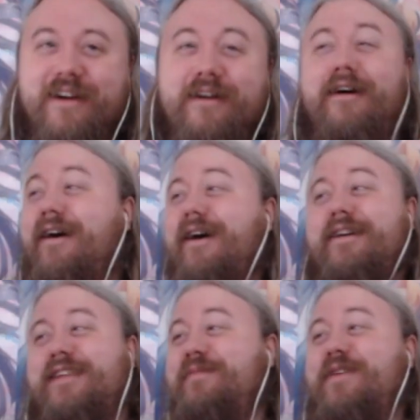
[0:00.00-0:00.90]

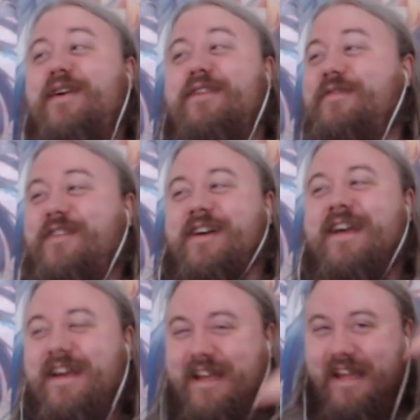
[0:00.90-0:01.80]
Oh,
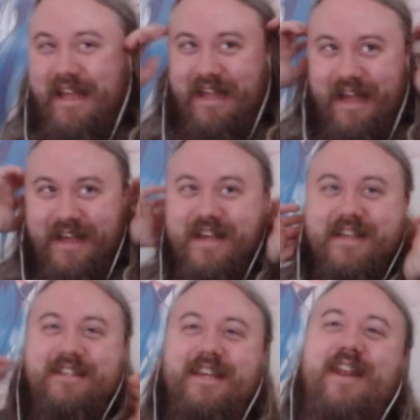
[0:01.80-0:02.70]
it's so
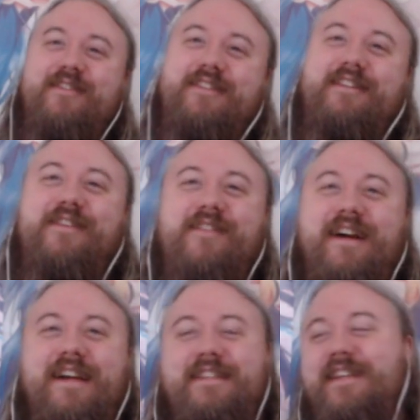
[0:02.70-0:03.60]
beautiful! she looks at him
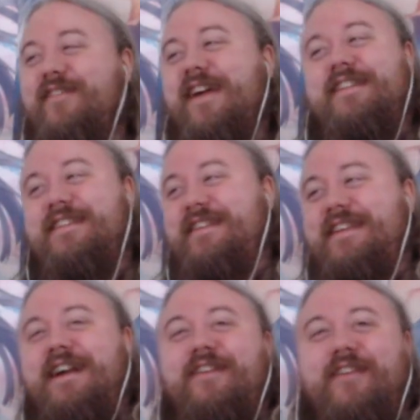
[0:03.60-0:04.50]
like it's the greatest
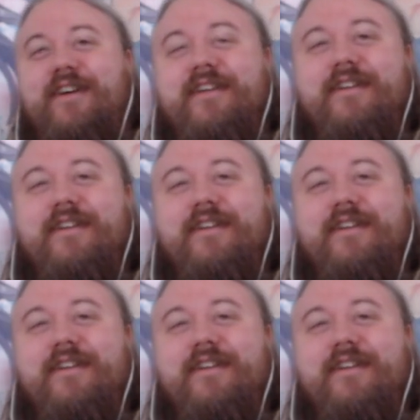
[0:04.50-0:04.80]
thing ever.